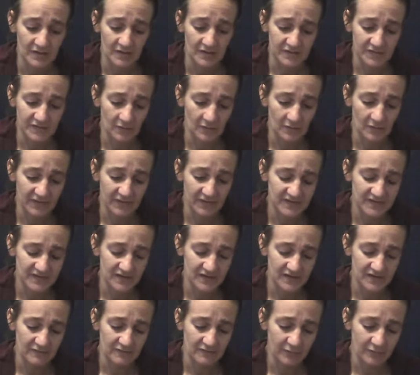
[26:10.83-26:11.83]
So let's
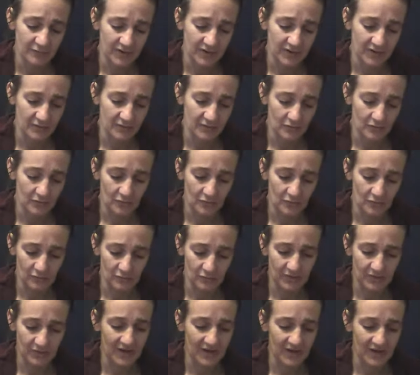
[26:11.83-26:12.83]
see if
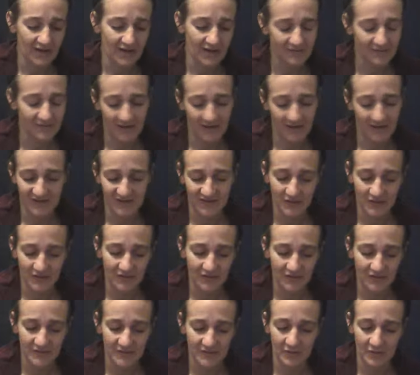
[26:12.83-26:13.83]
and I saw
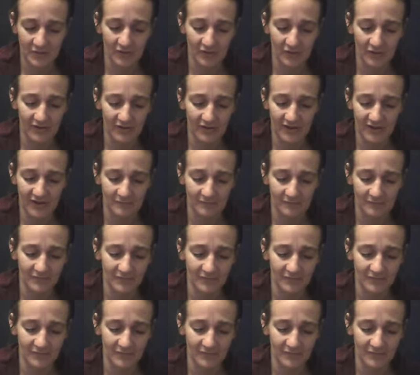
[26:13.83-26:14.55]
this one already